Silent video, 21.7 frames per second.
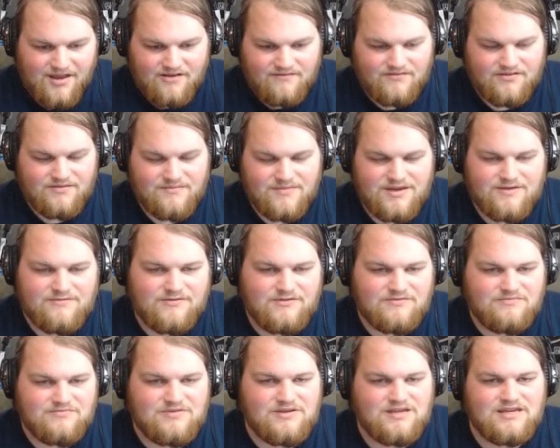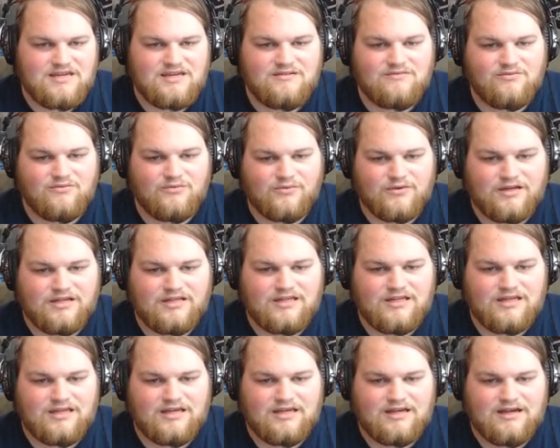for me would be
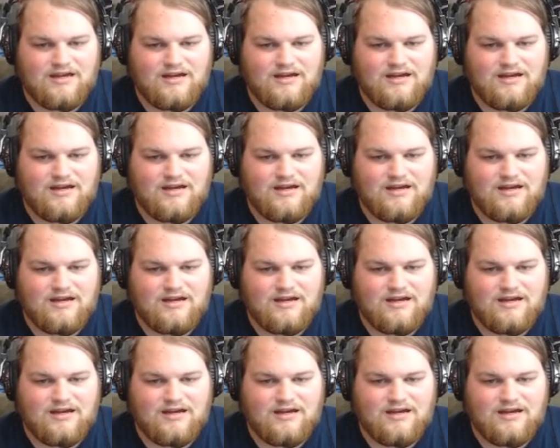really